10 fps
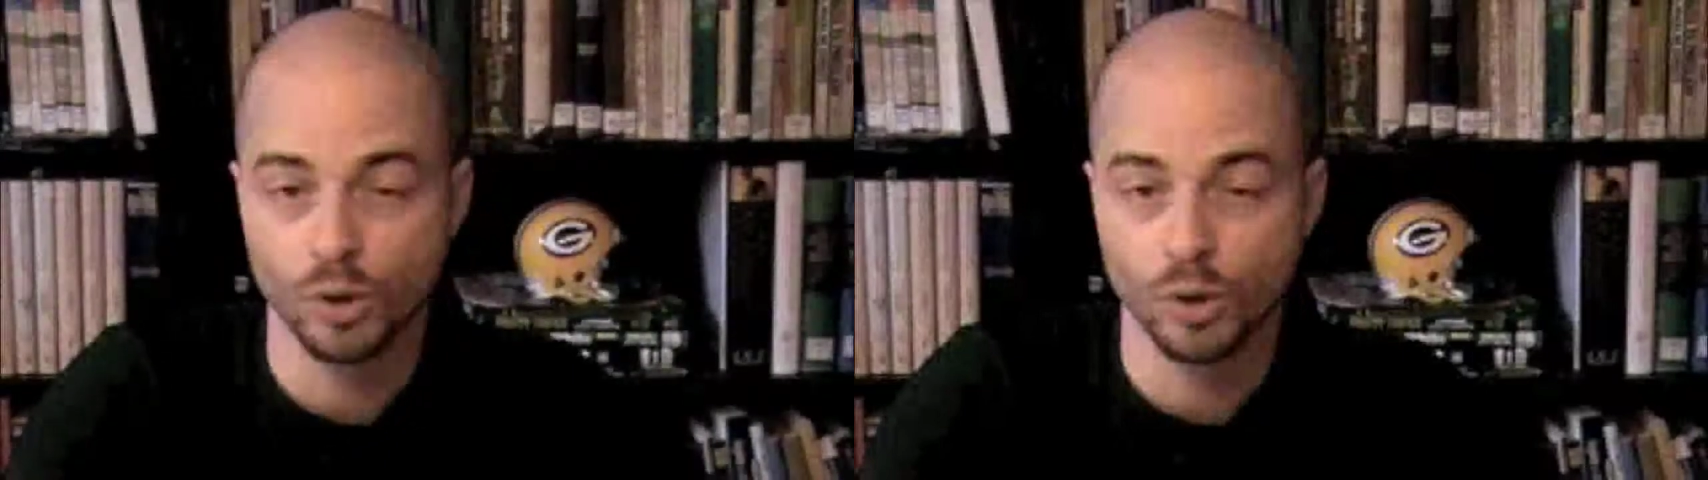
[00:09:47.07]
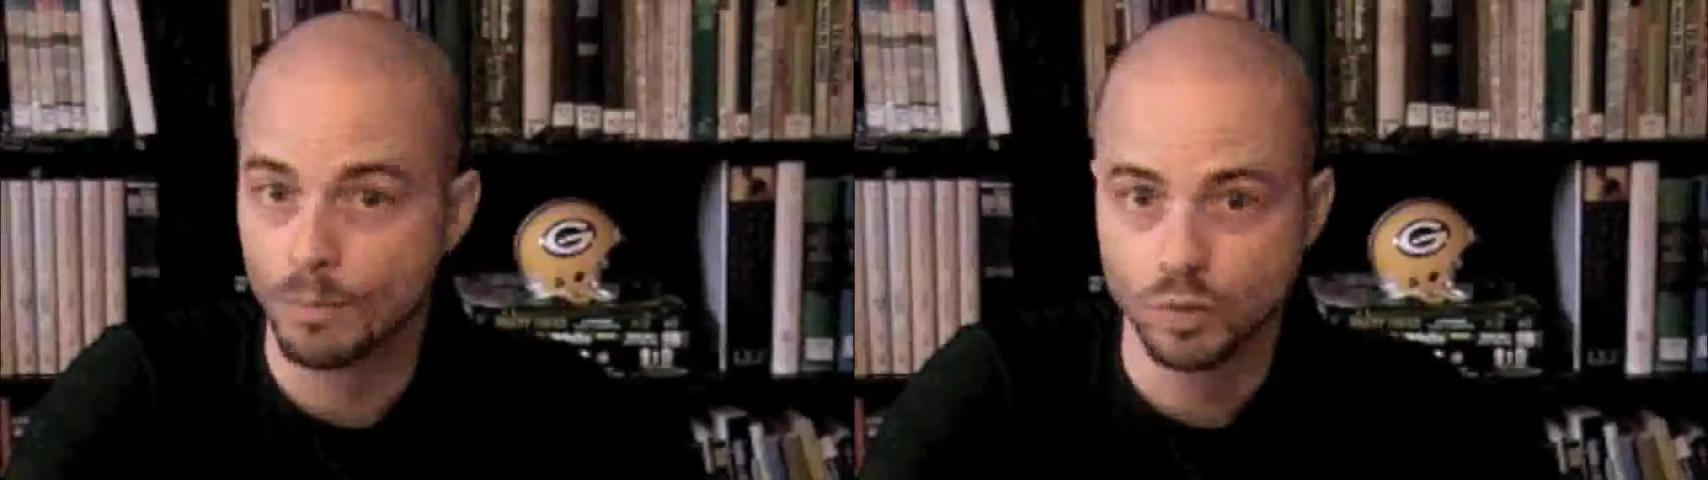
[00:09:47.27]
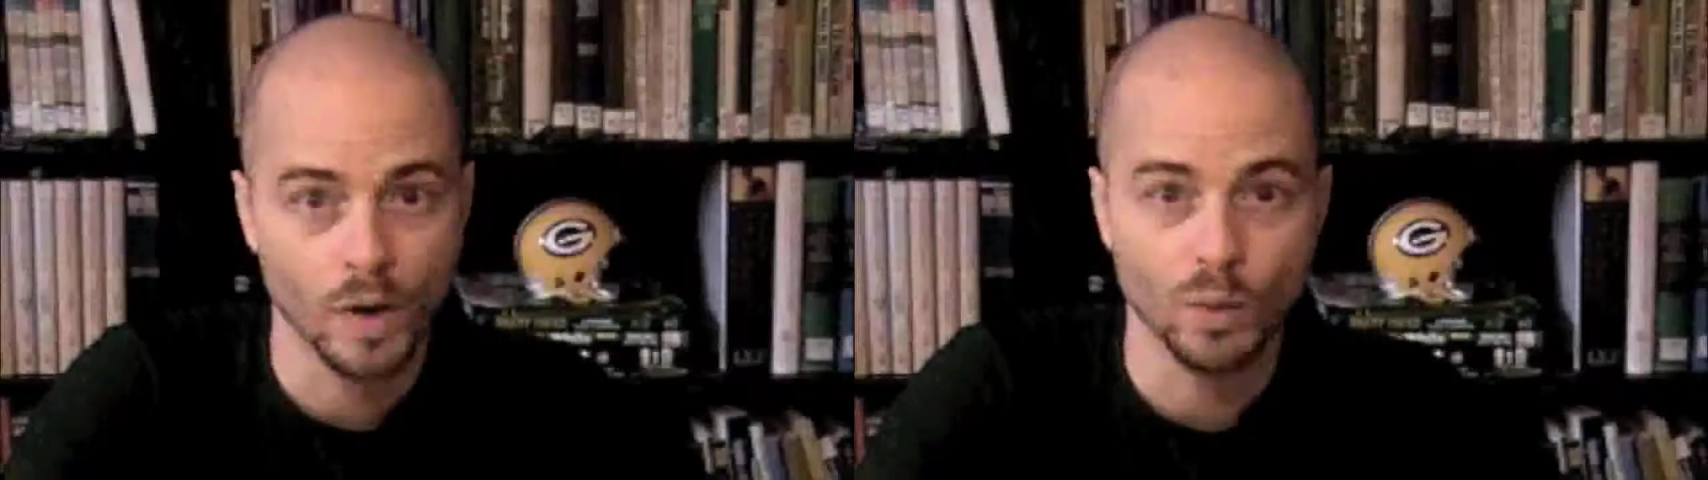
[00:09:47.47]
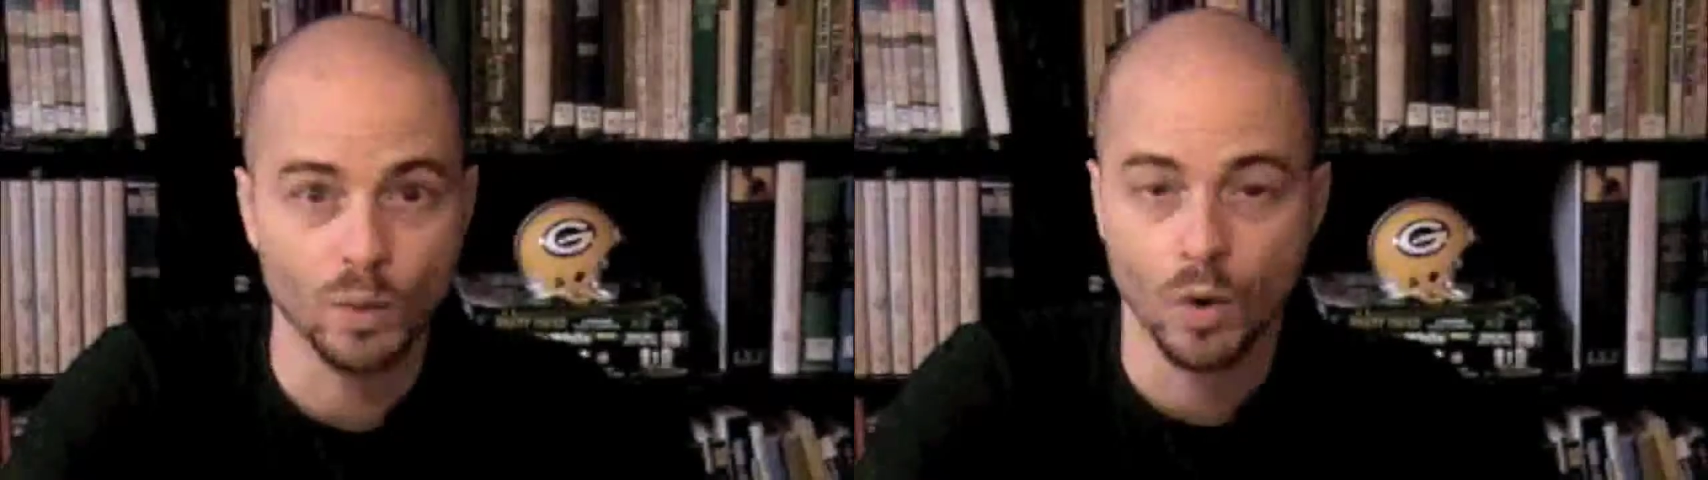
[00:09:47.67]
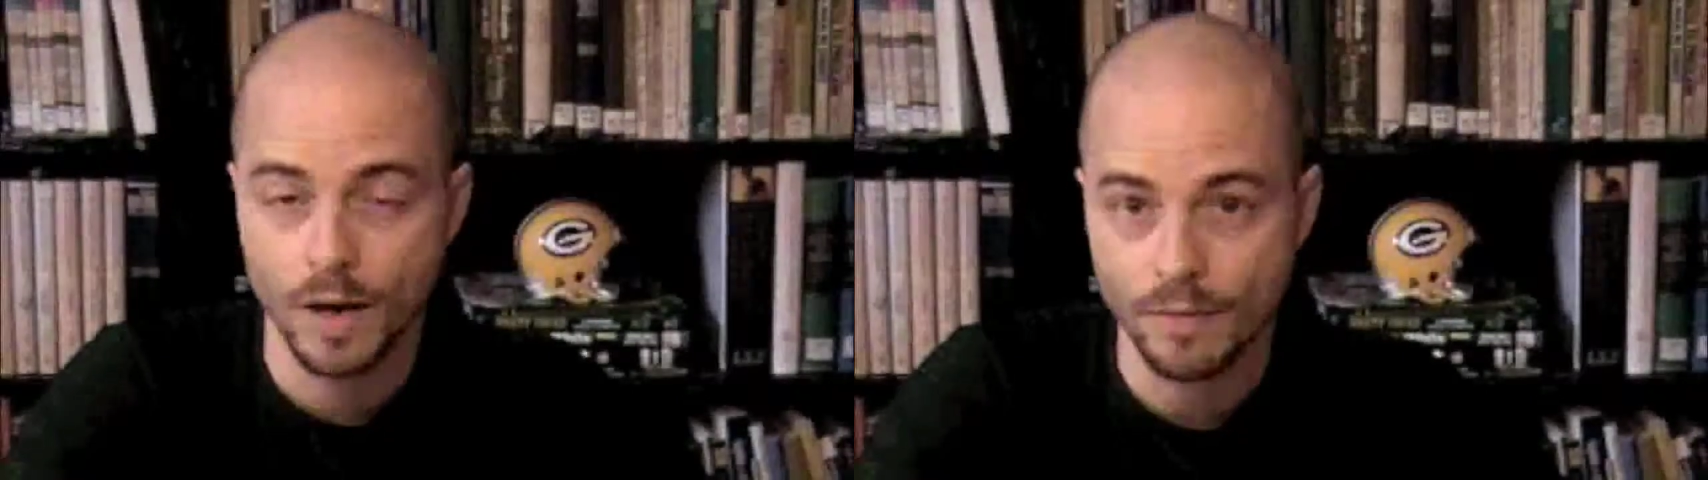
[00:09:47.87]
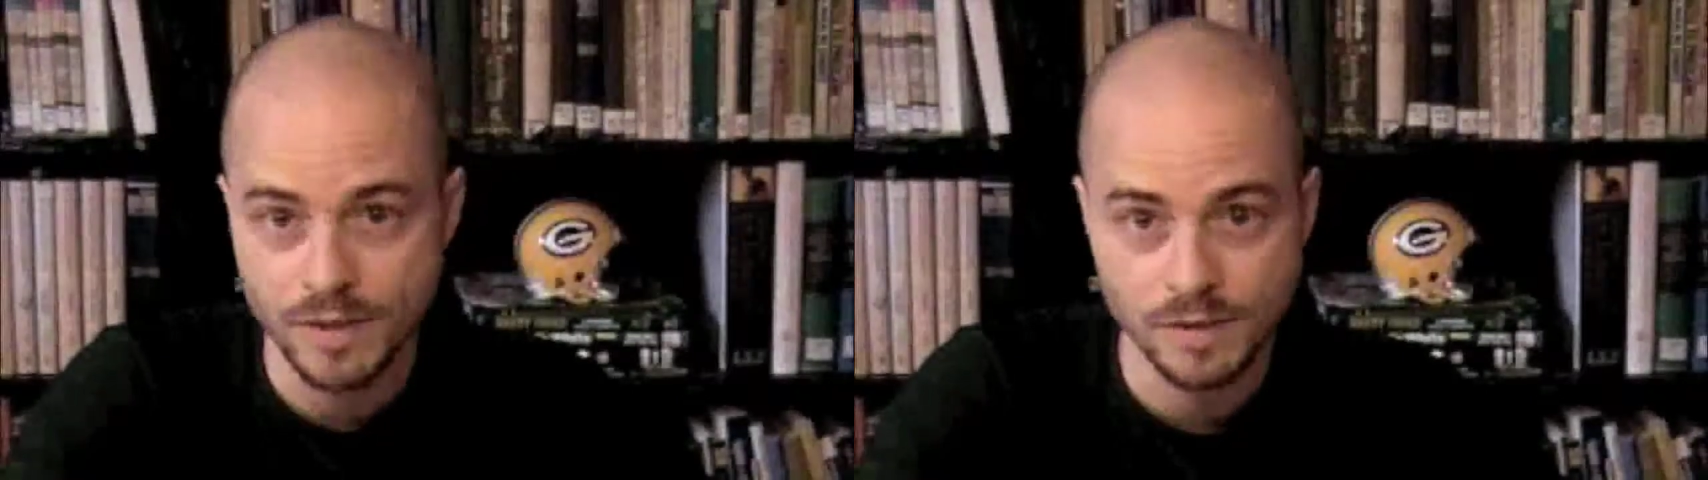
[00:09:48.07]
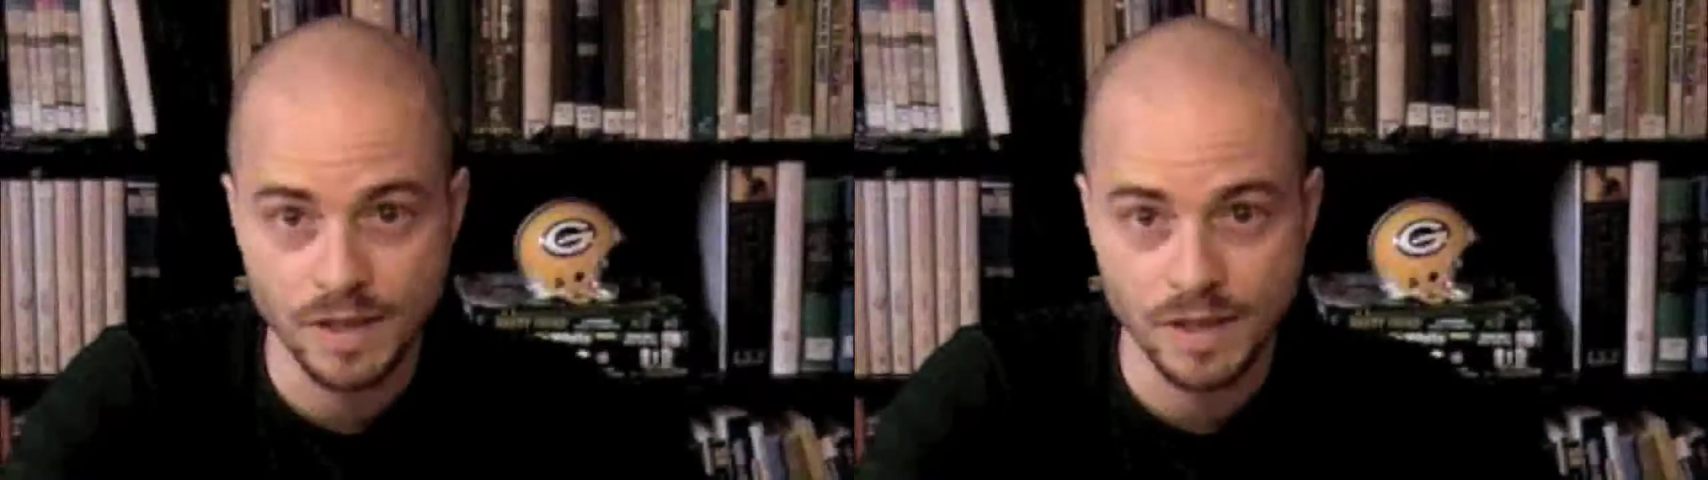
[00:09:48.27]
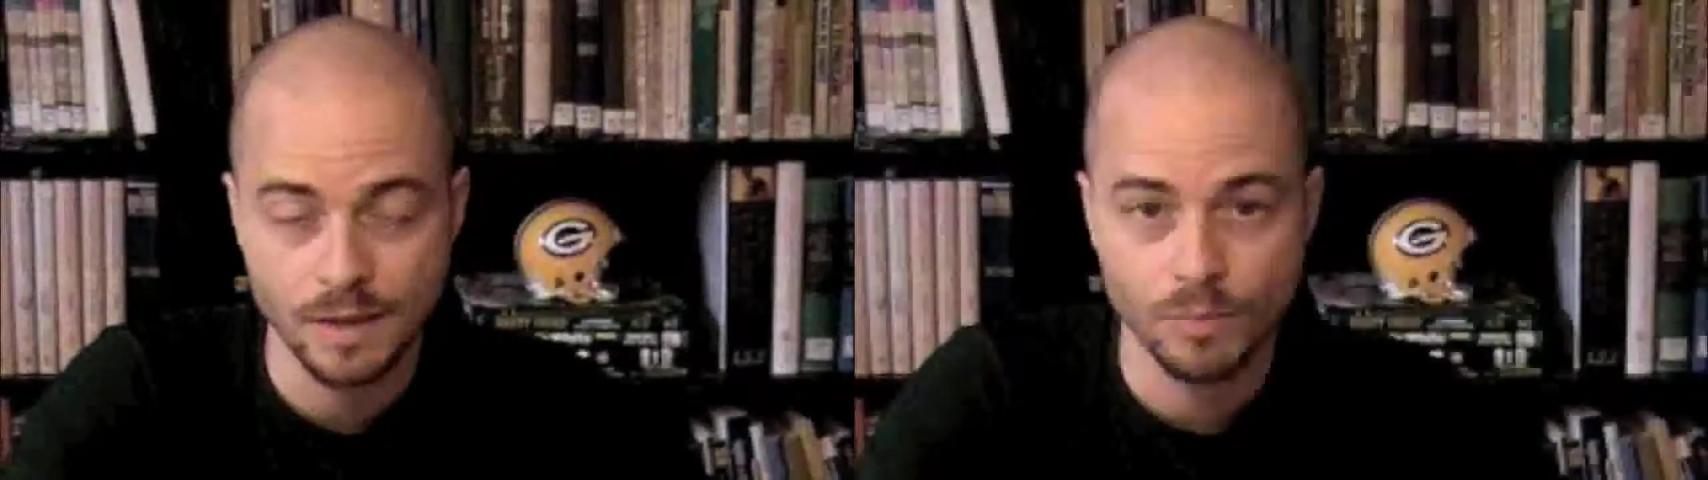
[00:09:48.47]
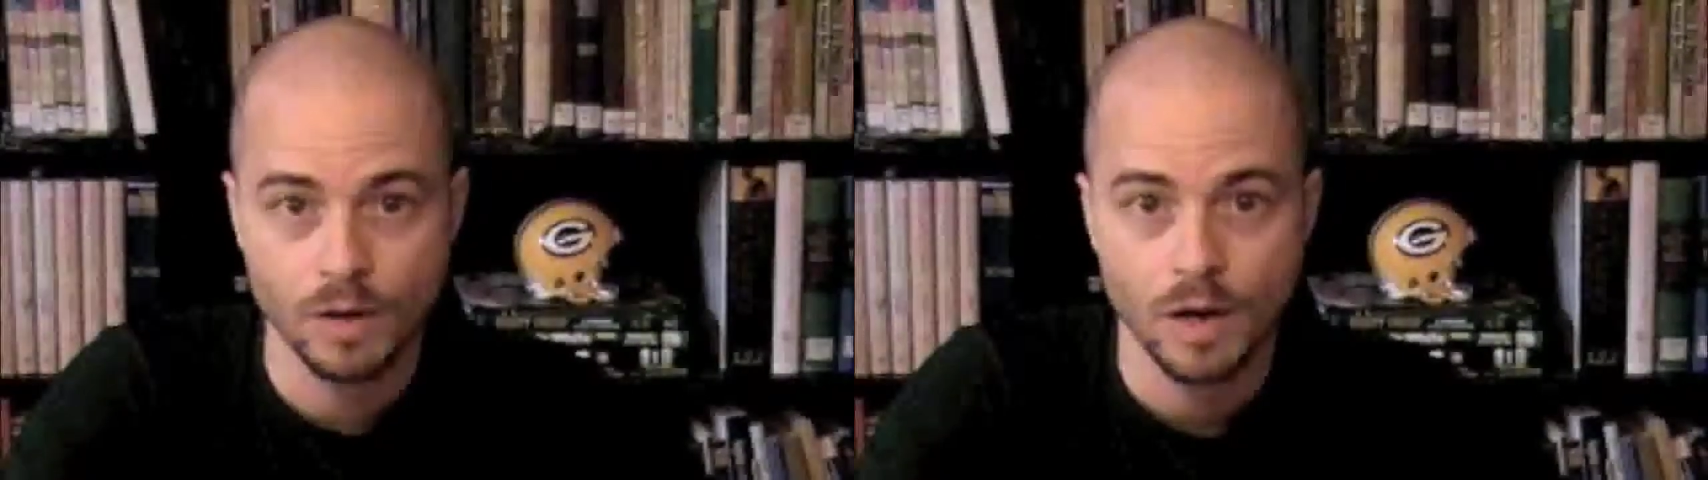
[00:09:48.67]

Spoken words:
put up 21 on this team